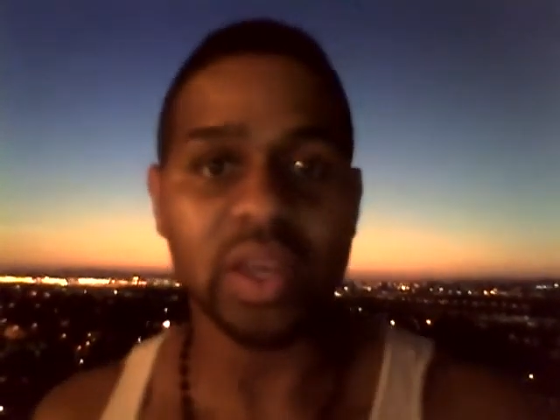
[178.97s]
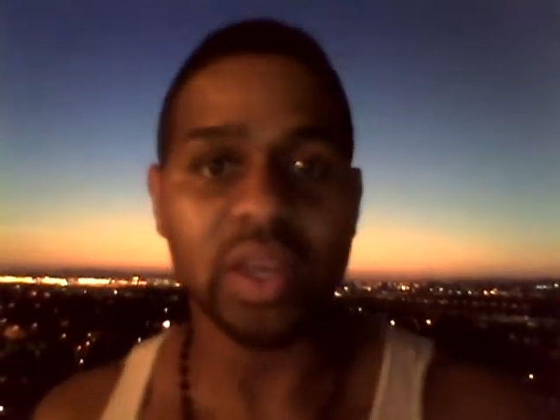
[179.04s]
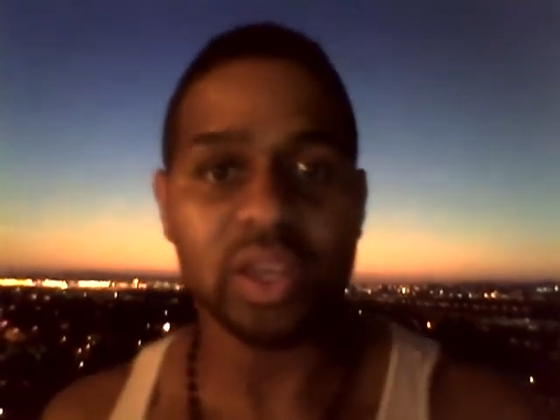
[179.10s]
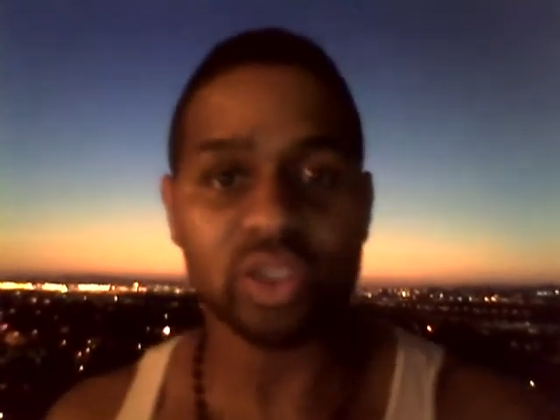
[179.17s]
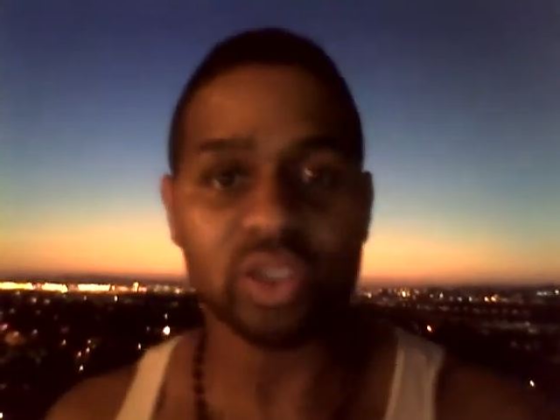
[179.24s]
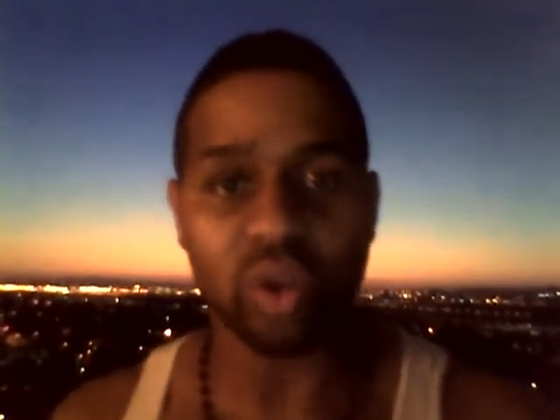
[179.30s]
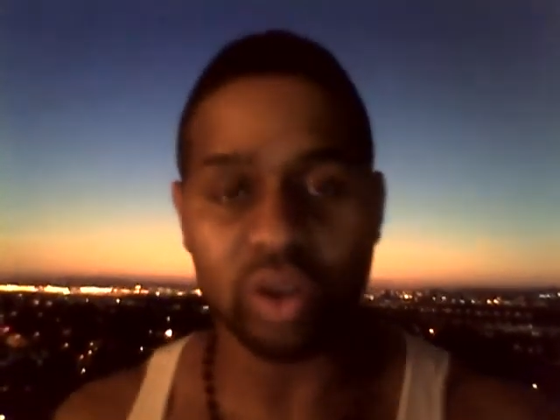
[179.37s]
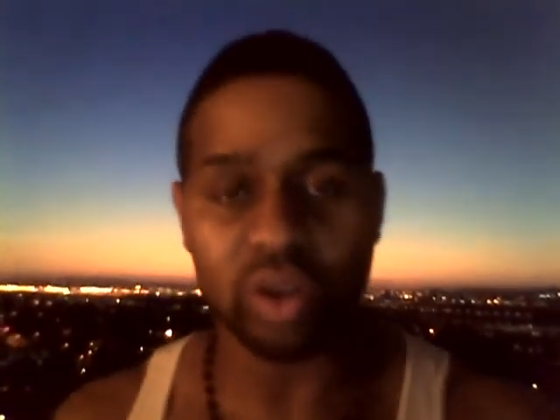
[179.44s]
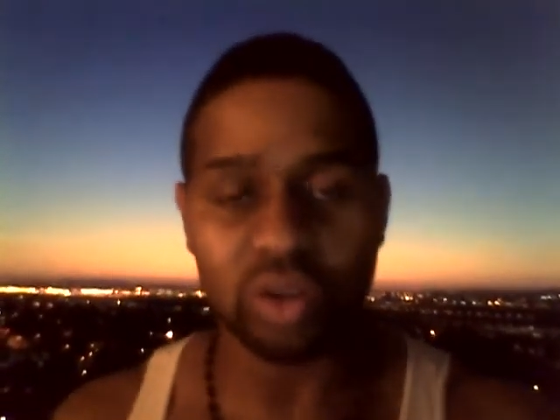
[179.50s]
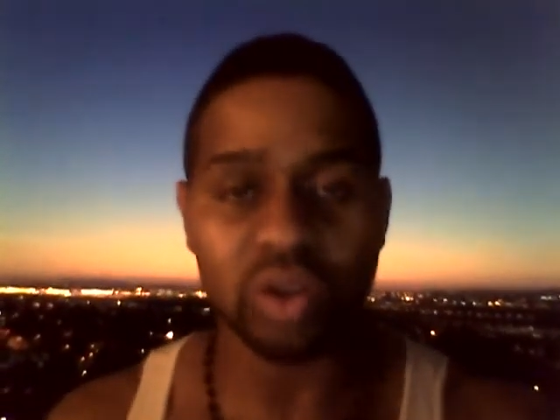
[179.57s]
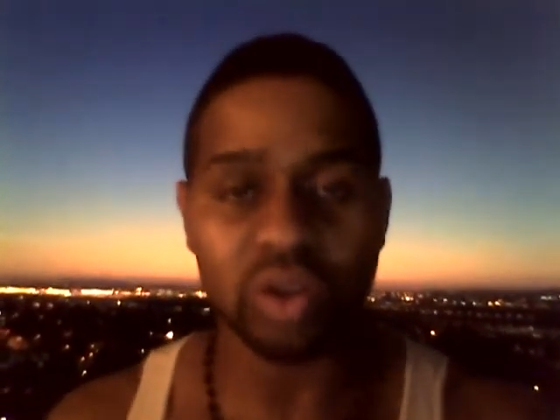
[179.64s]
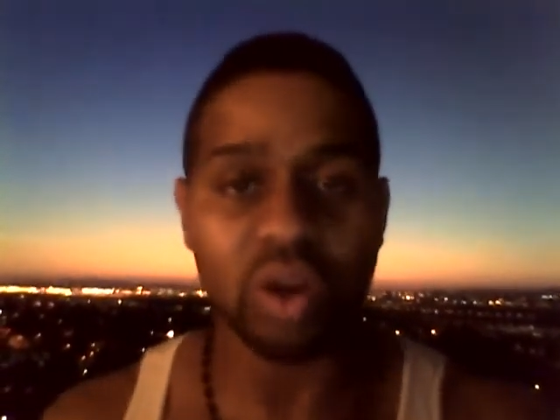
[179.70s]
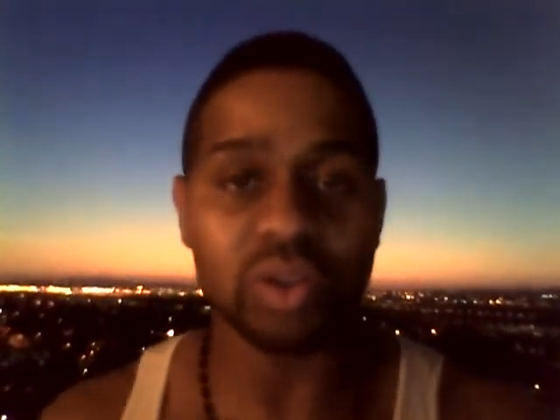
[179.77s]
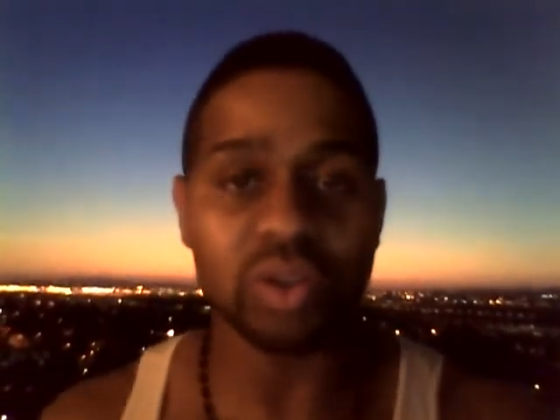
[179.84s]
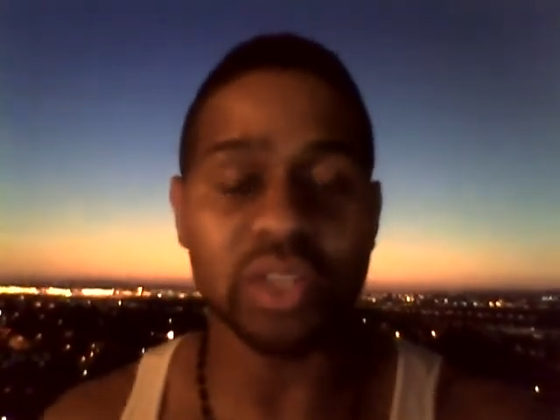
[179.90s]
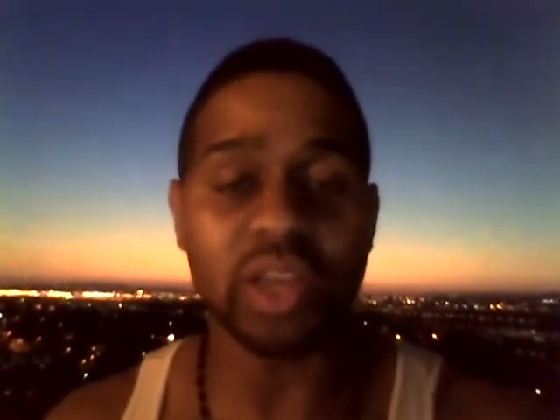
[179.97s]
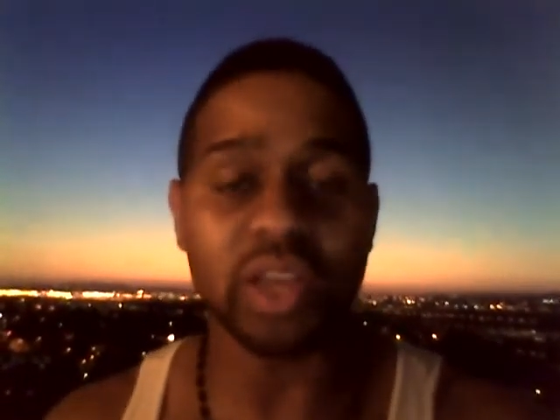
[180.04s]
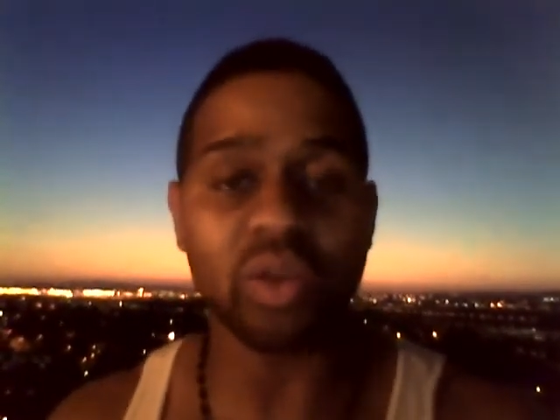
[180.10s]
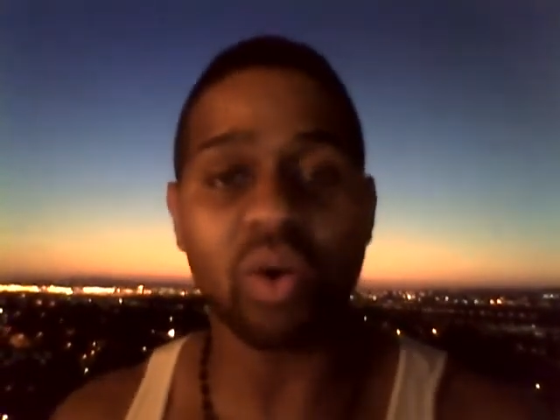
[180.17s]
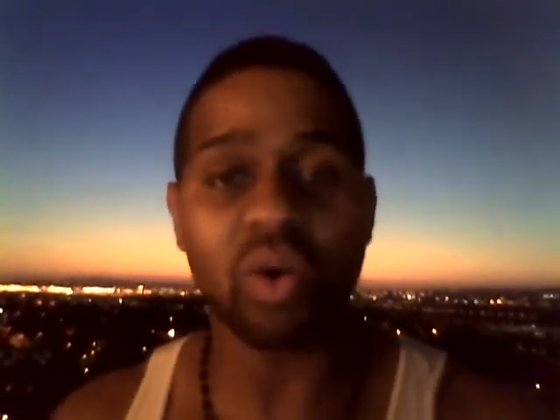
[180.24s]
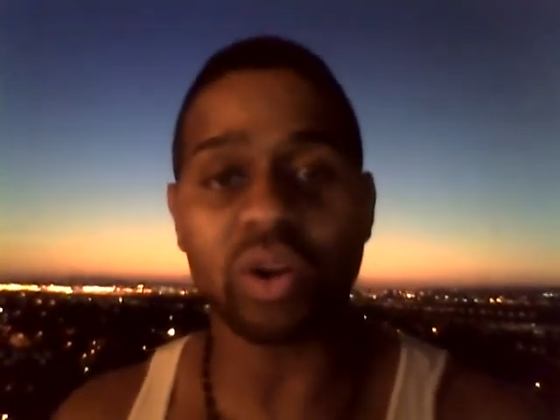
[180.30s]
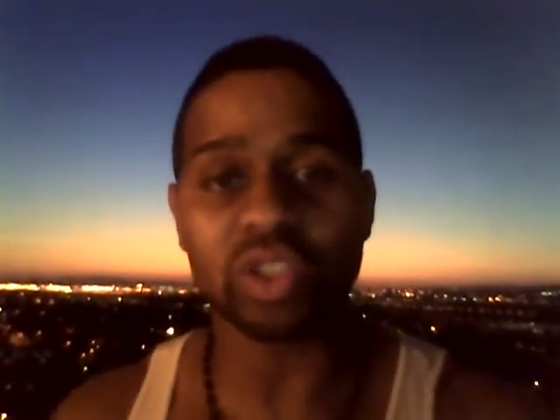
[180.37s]
stored glucose, in
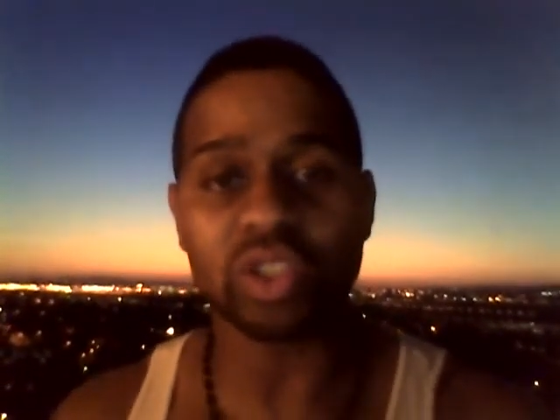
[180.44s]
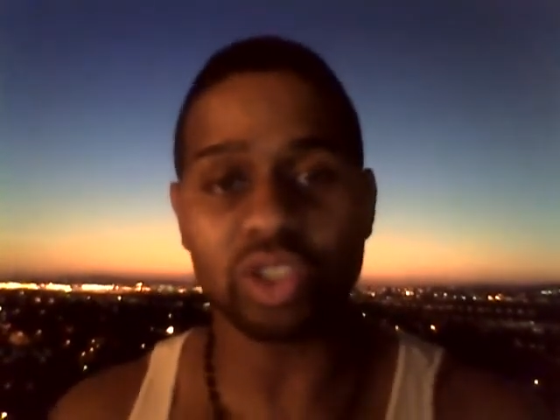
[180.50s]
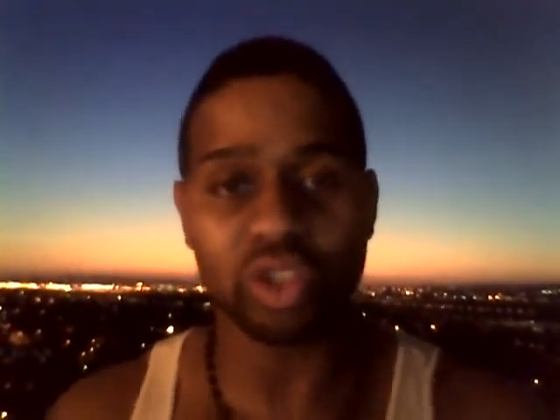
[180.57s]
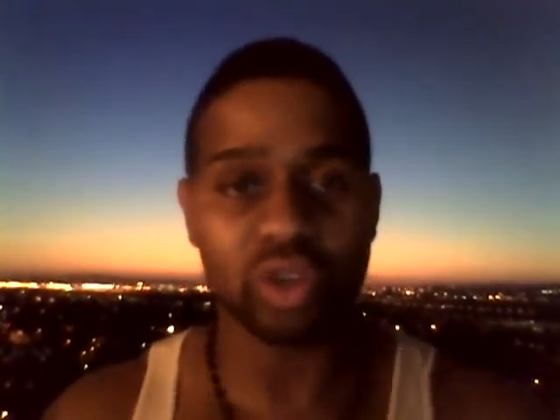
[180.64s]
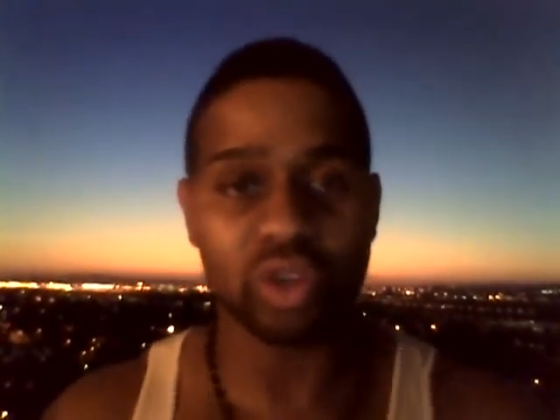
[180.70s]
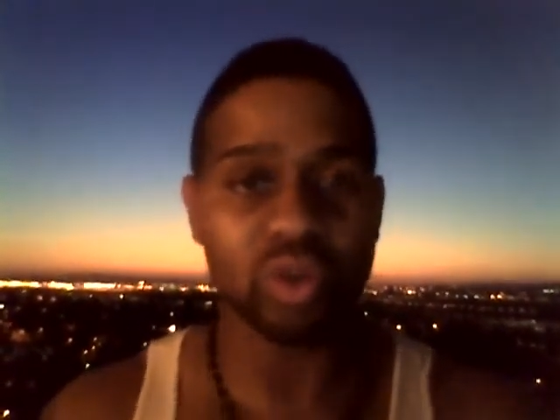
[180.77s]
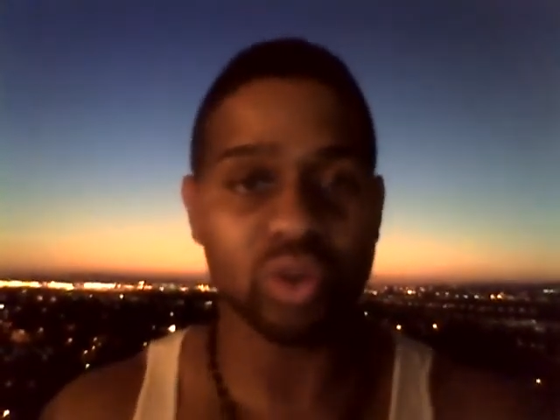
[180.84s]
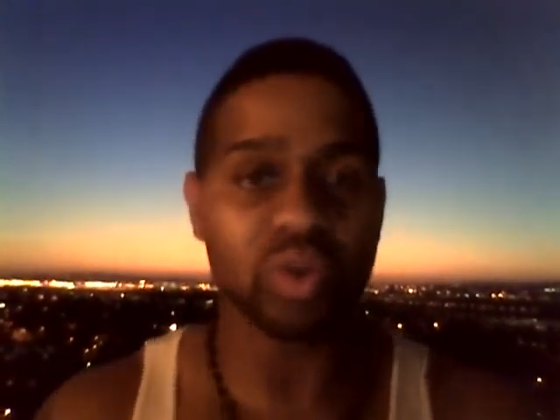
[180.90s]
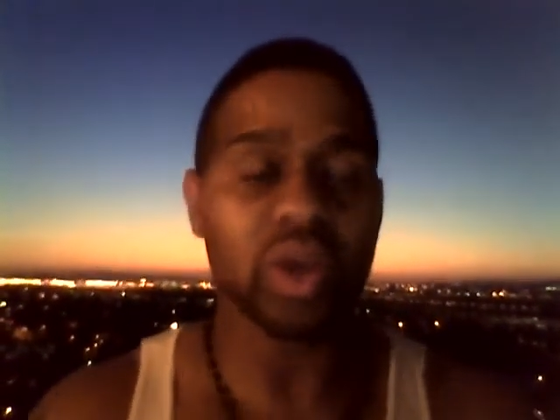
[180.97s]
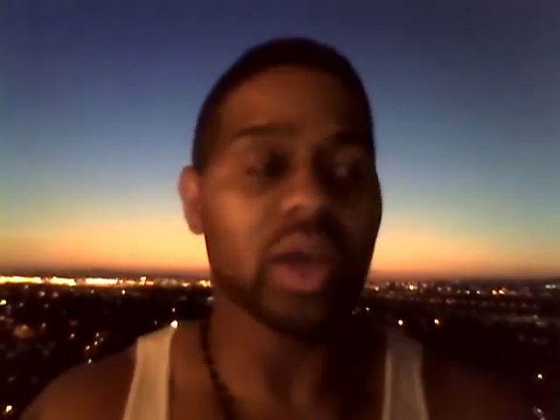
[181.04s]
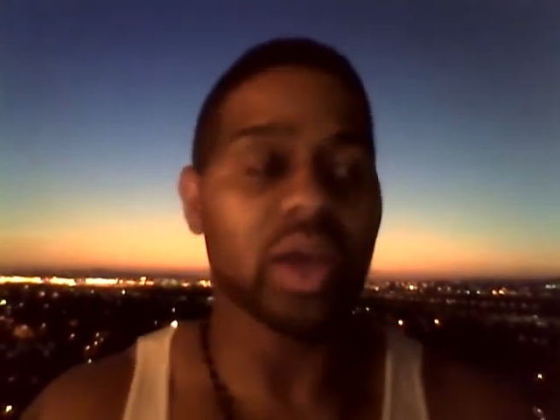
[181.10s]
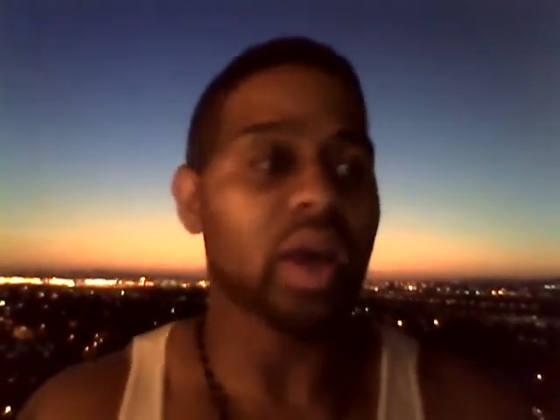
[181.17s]
order to